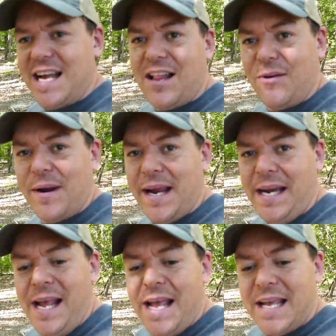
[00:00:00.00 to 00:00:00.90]

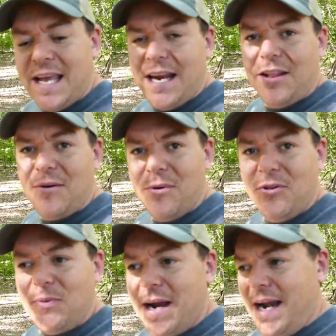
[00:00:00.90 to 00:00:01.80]
tolerate getting their
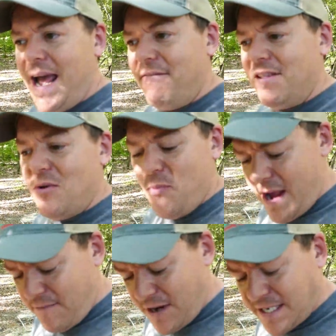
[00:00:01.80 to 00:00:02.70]
roots wet and having them
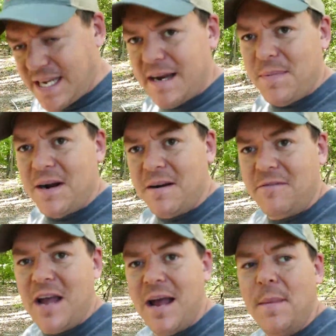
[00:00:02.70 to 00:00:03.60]
wet for an extended period
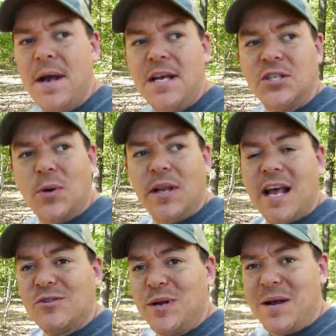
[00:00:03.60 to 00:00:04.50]
of time. So
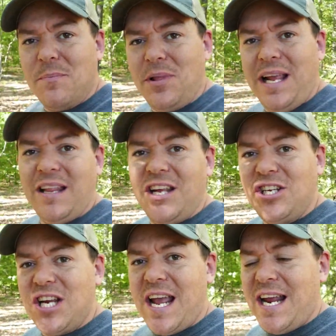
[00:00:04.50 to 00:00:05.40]
unless we completely
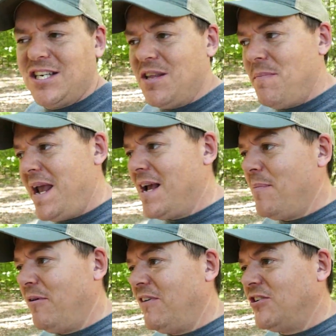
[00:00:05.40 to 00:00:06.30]
change the
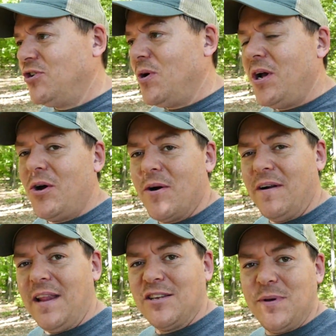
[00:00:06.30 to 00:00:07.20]
makeup of our soil,
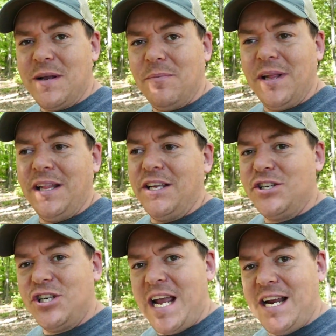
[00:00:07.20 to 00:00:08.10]
or unless we
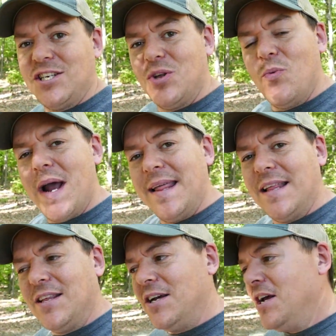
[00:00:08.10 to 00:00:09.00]
completely change the way
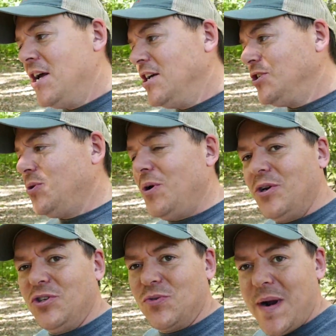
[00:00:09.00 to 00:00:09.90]
that the
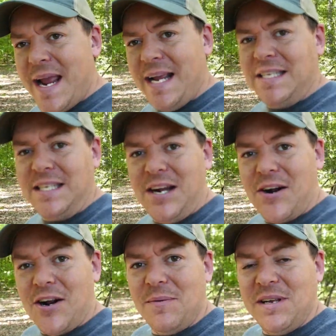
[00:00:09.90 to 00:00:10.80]
soil drains,
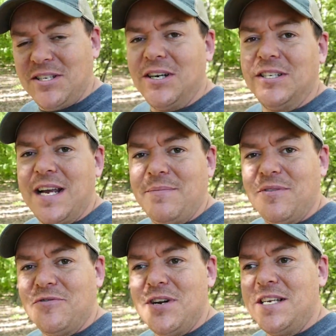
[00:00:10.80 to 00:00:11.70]
there are going to be certain
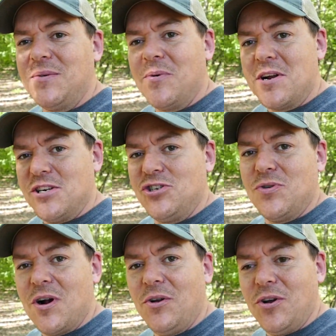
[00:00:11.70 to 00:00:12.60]
types of trees that we're going to
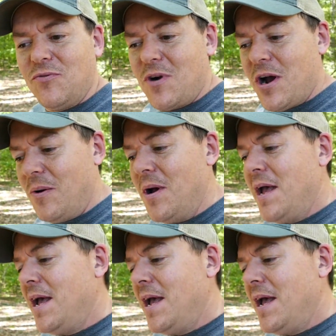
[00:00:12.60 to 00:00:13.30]
struggle to grow.